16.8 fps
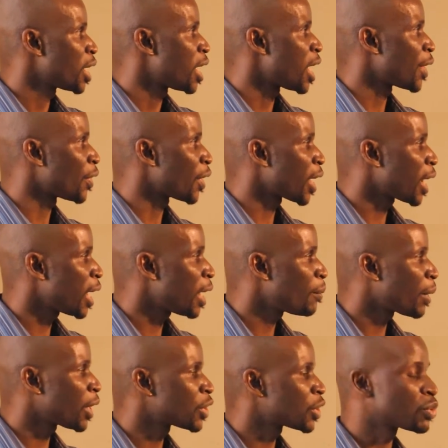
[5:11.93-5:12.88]
And the
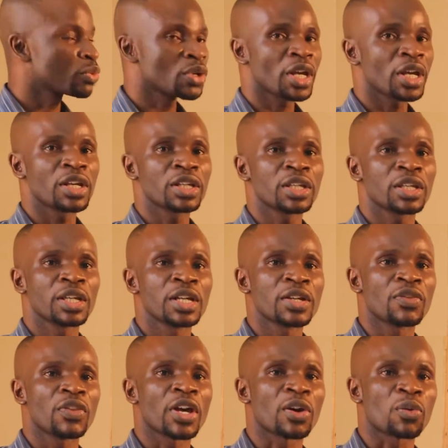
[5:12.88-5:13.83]
elements today,
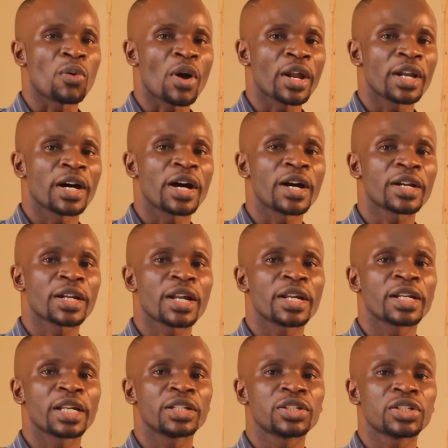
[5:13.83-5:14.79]
there are
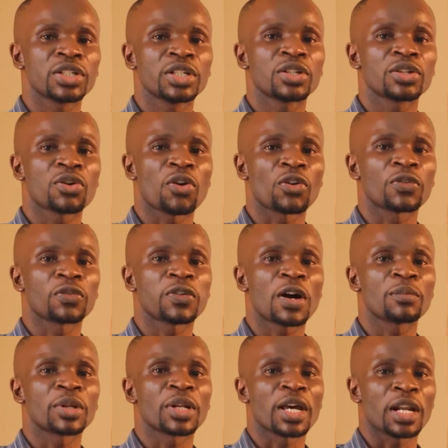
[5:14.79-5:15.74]
118
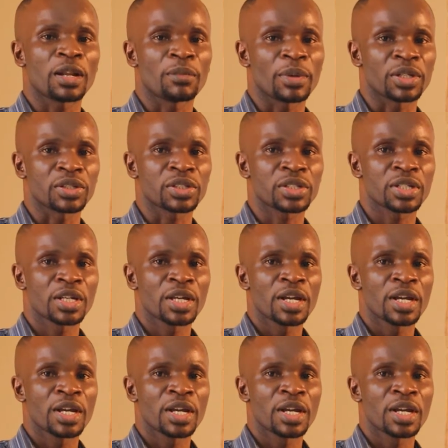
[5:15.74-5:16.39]
conformed elements.